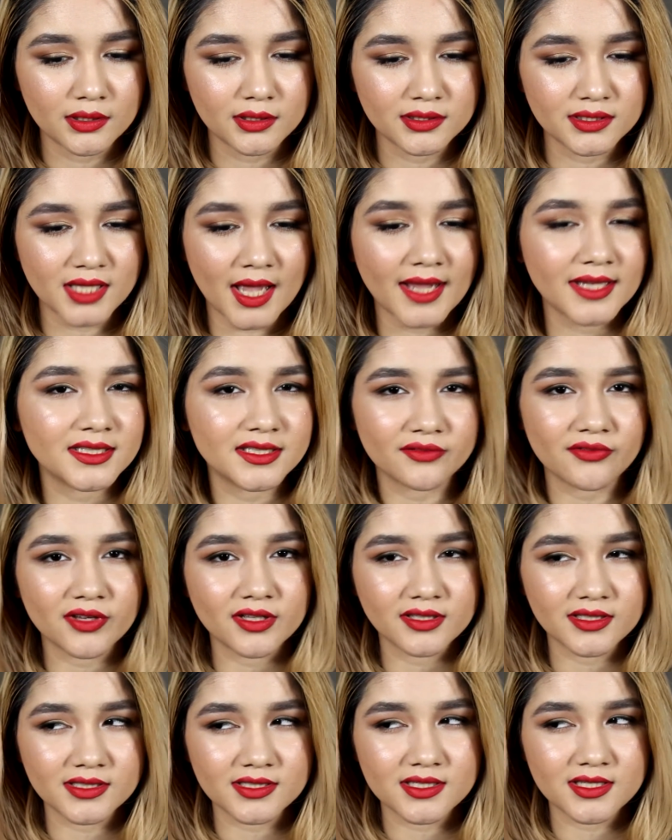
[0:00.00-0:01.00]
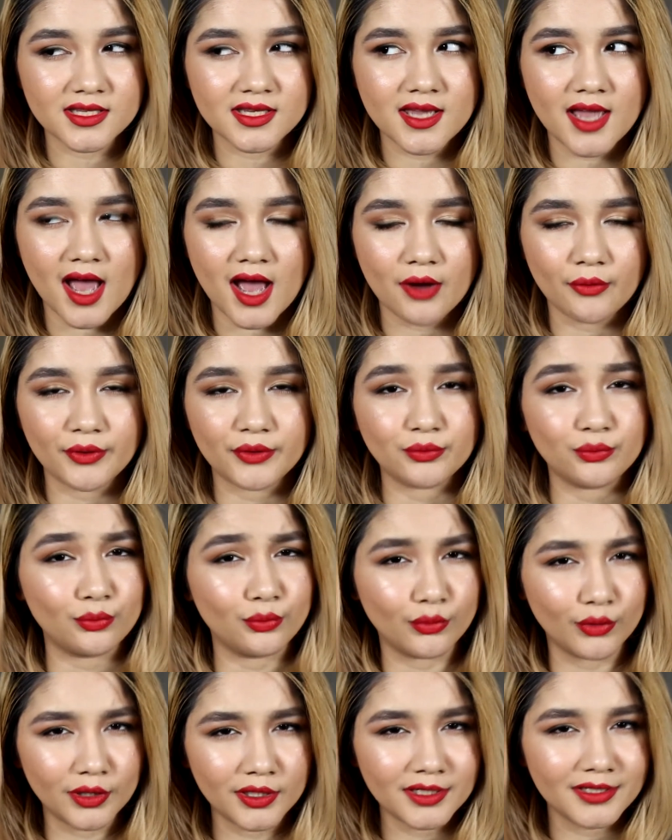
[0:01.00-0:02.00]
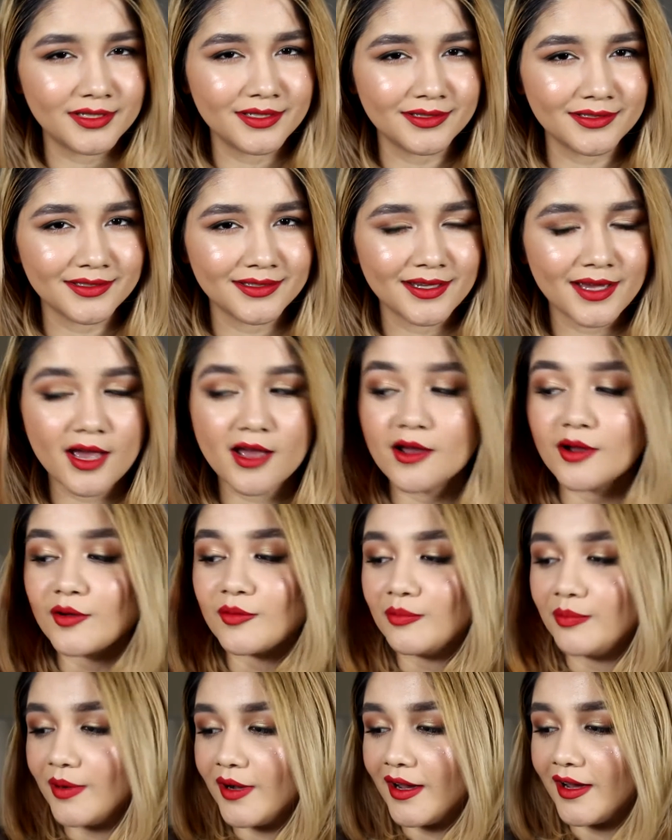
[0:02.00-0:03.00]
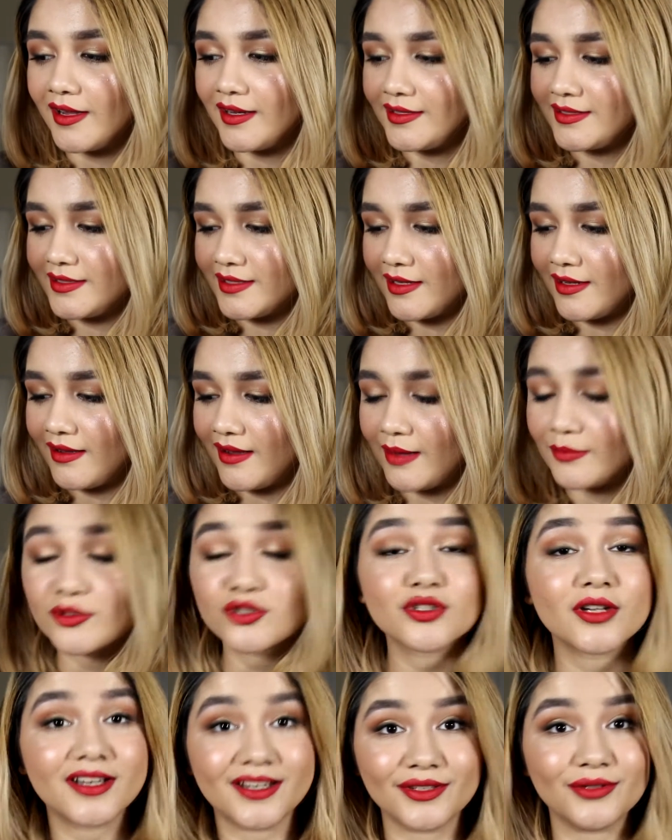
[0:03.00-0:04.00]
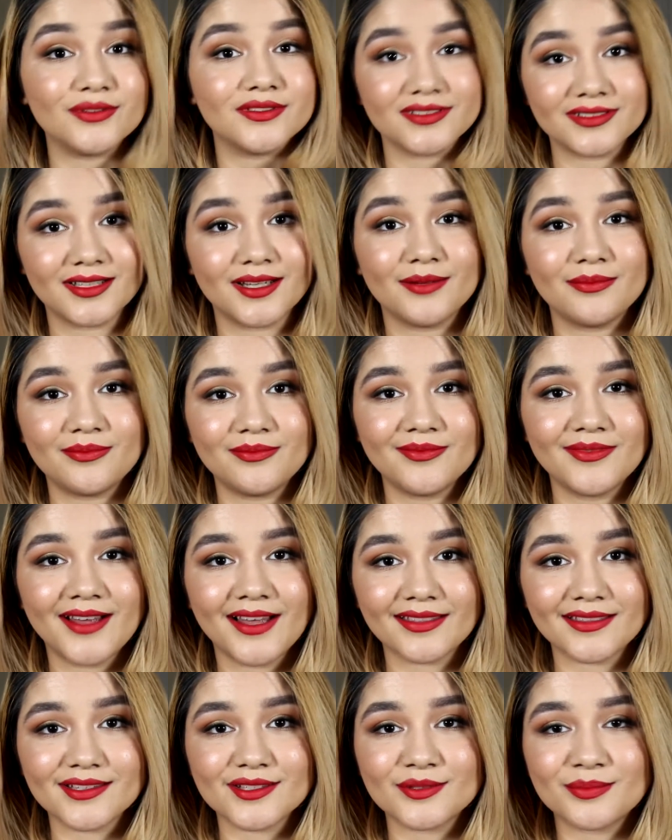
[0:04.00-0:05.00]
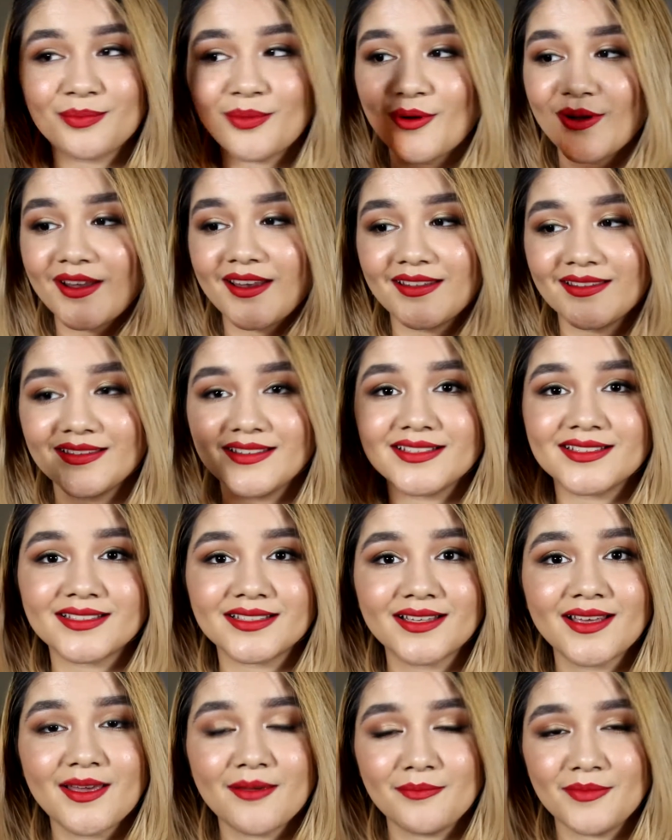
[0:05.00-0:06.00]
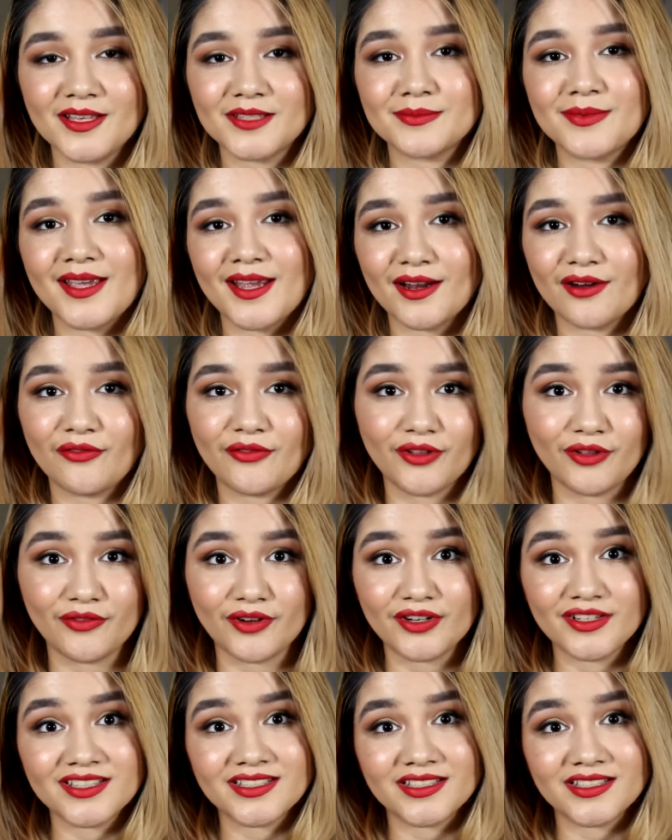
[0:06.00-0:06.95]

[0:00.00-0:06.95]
scientifically see how it would, but I'm just trying to use this up at this point, and this makes my hair feel very